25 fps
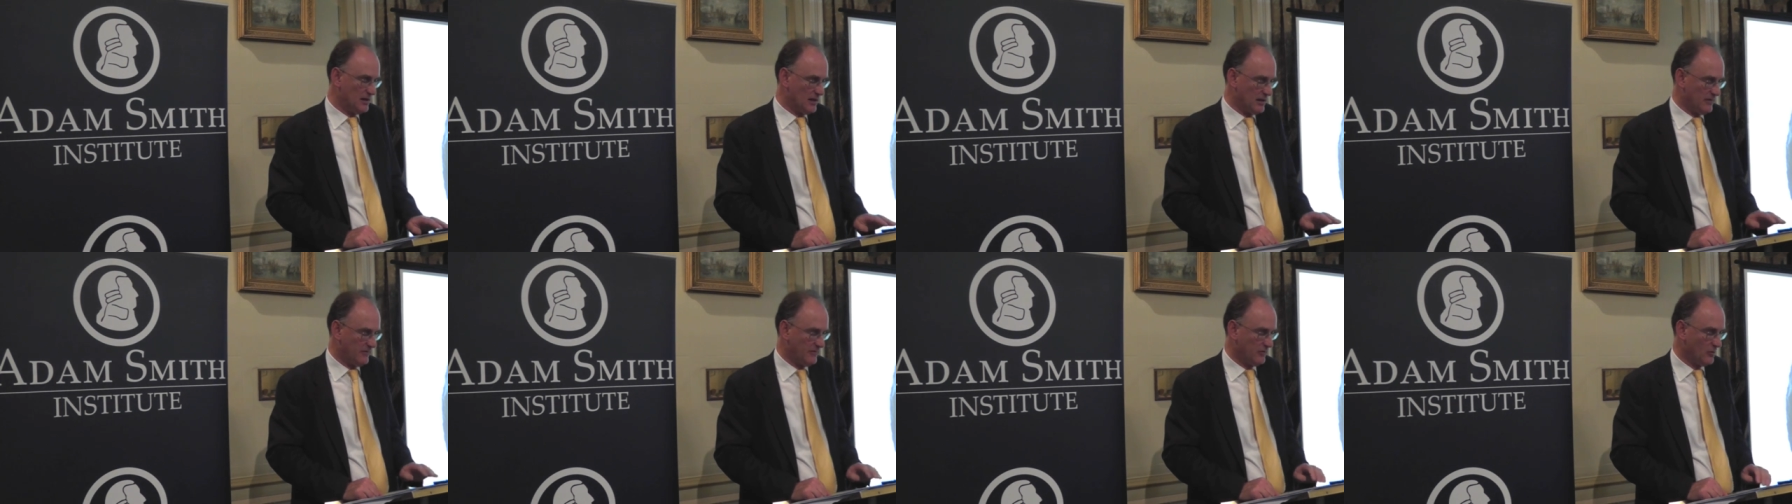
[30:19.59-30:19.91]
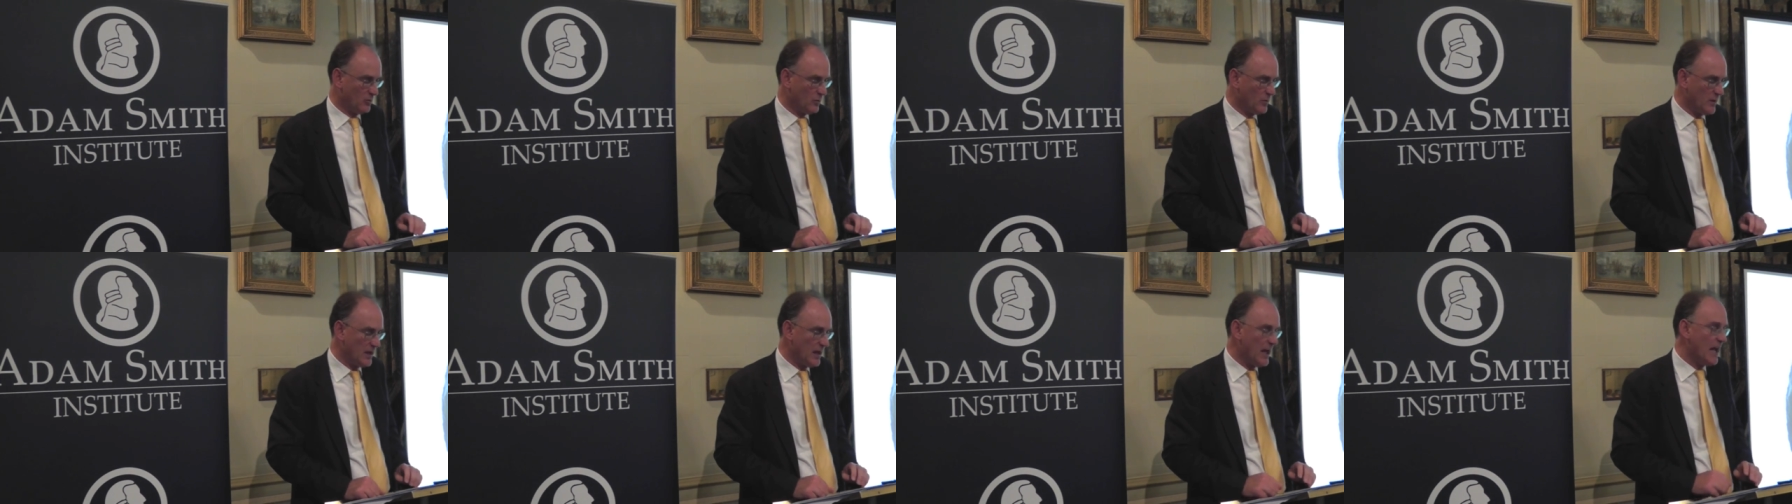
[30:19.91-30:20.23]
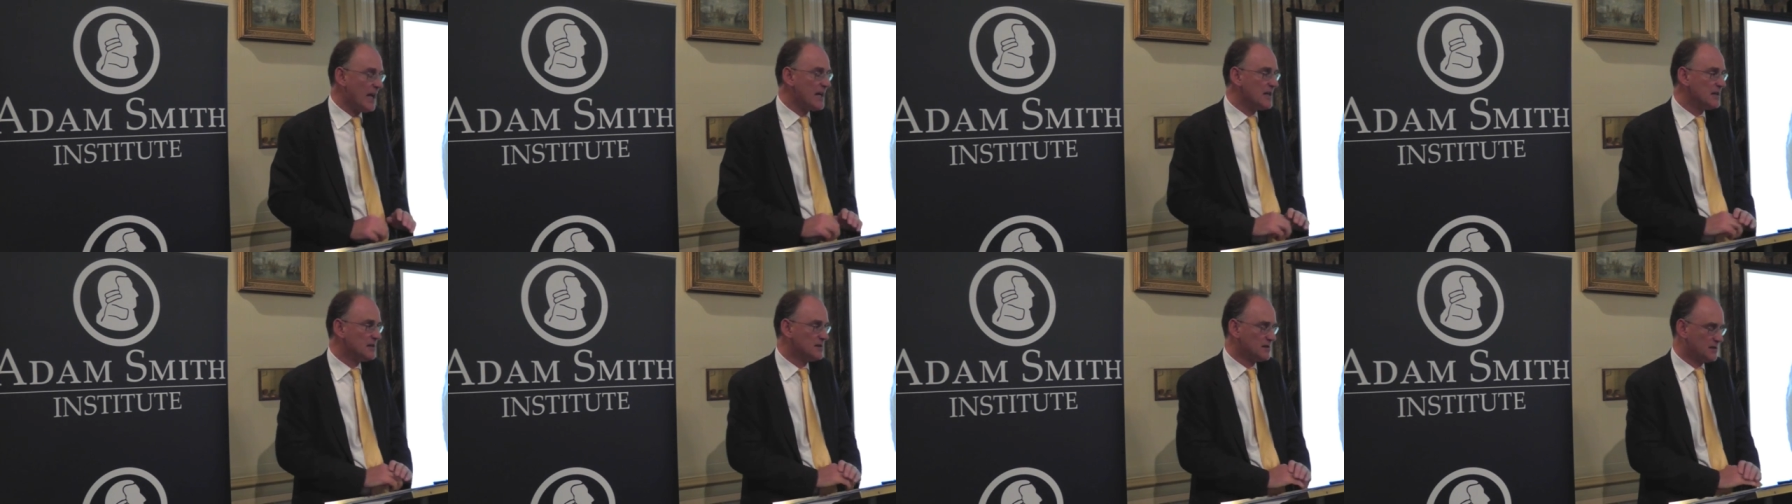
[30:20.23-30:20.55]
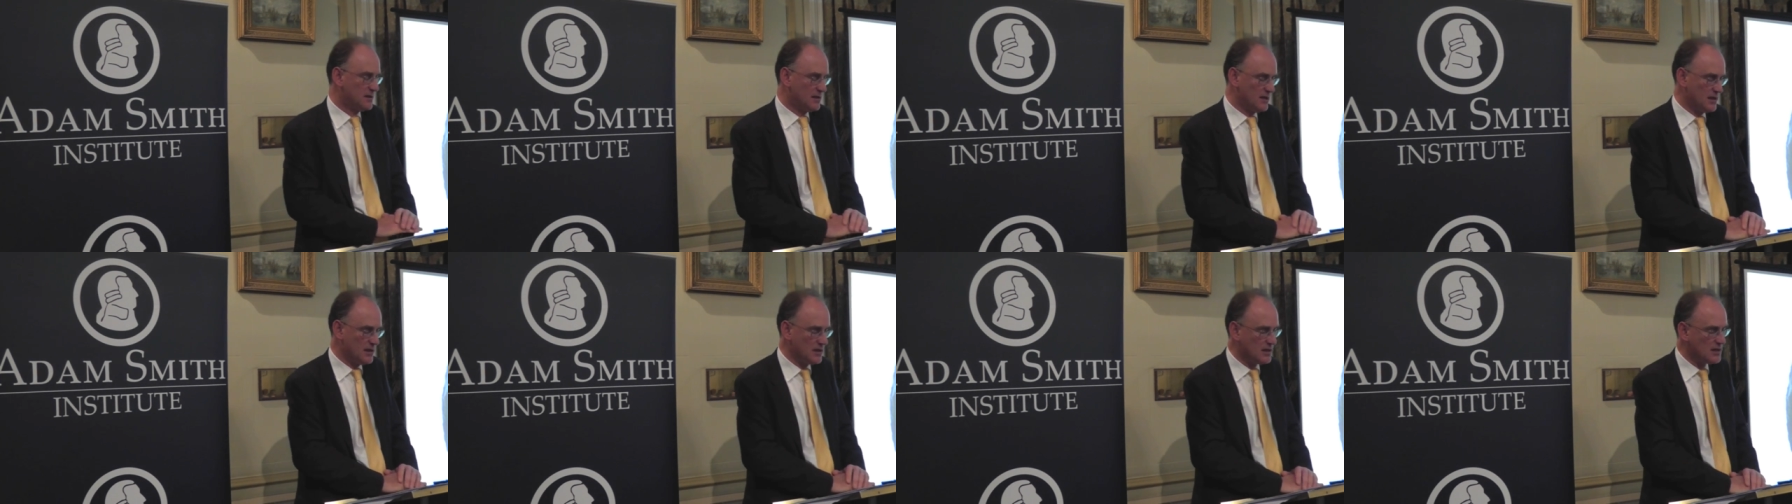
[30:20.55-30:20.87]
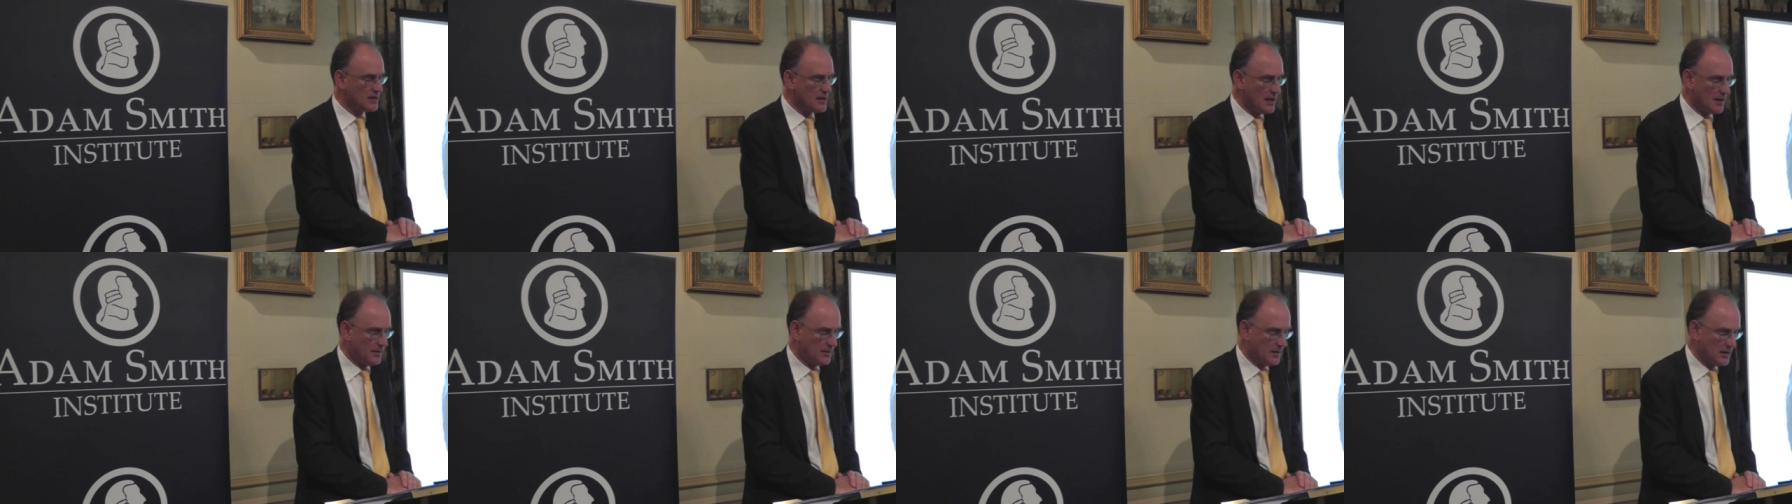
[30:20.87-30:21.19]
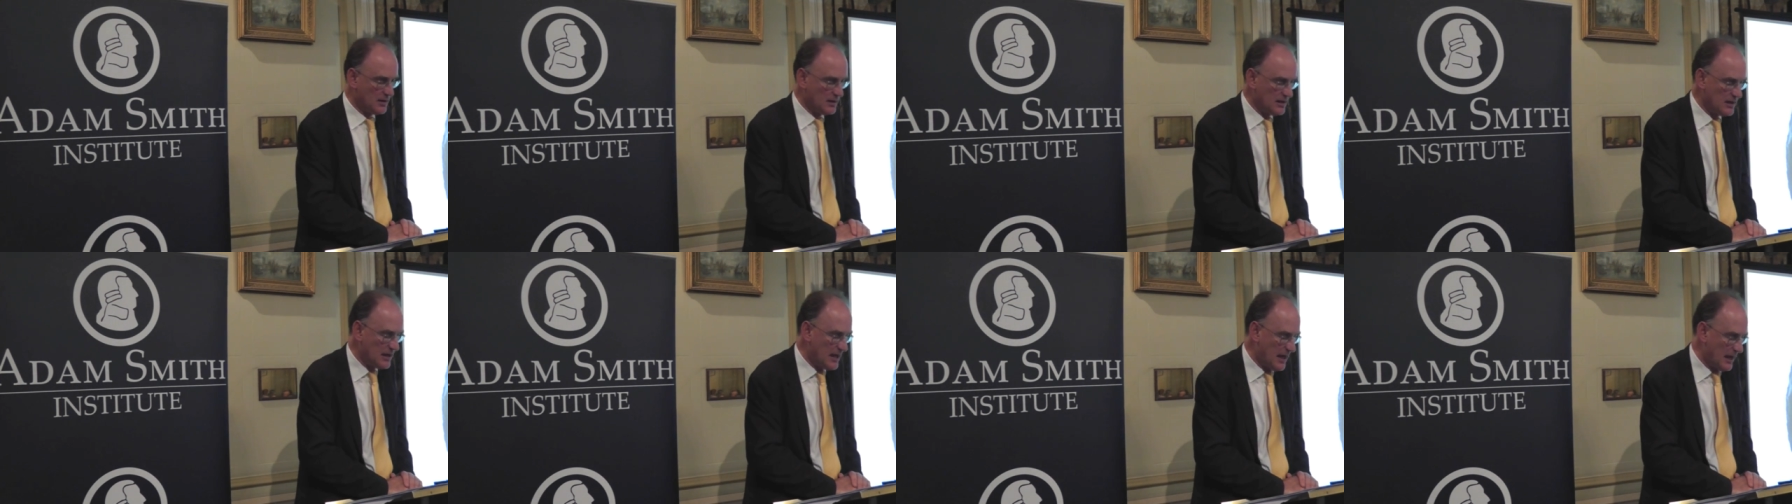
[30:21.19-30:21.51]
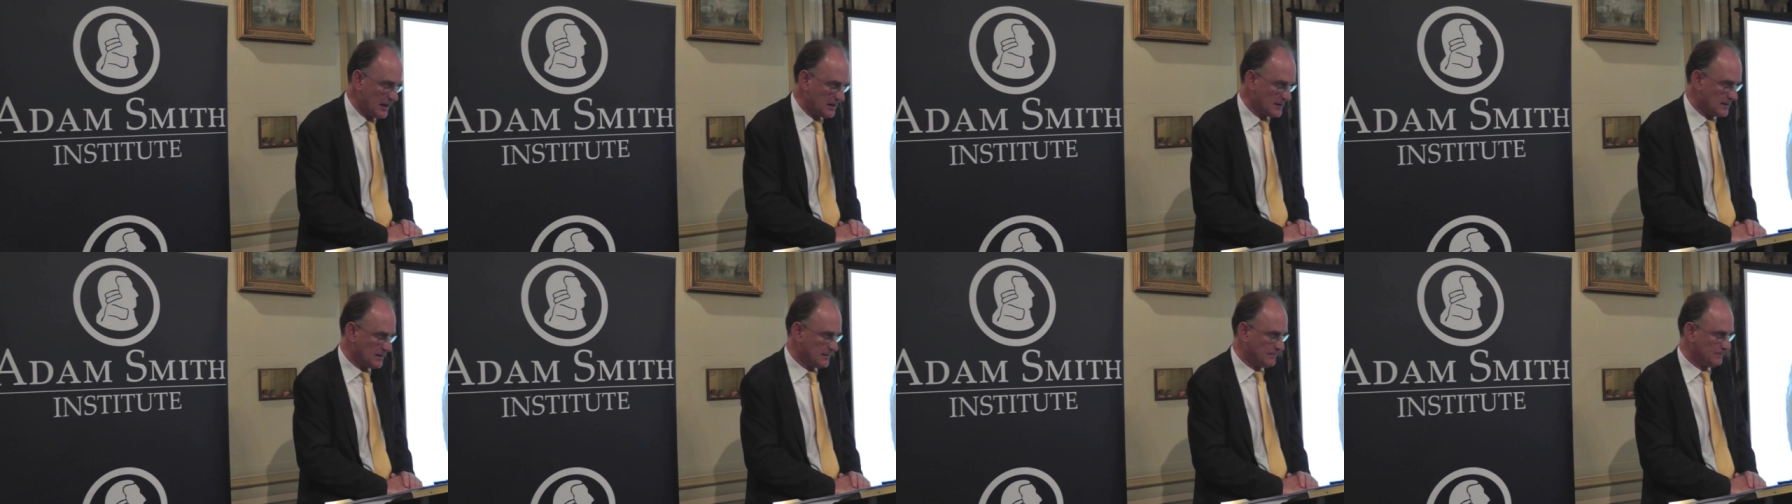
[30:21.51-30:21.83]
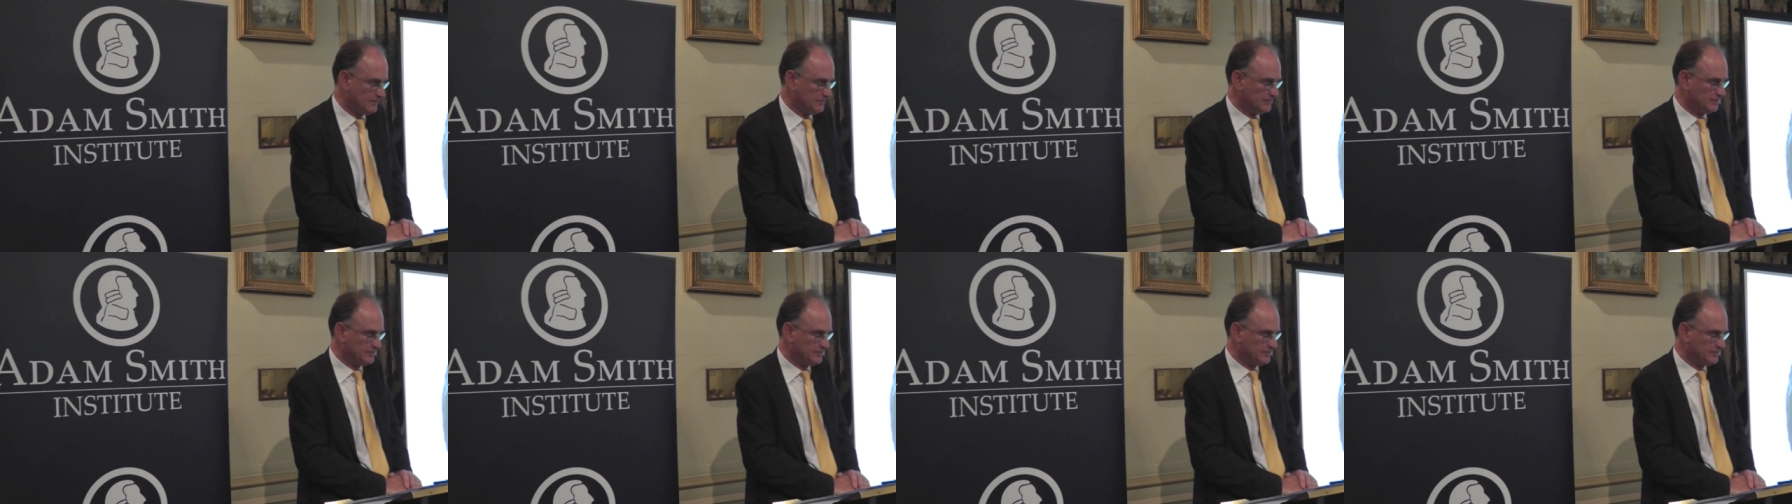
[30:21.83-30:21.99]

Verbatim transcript: therefore, we ain't seen nothing yet.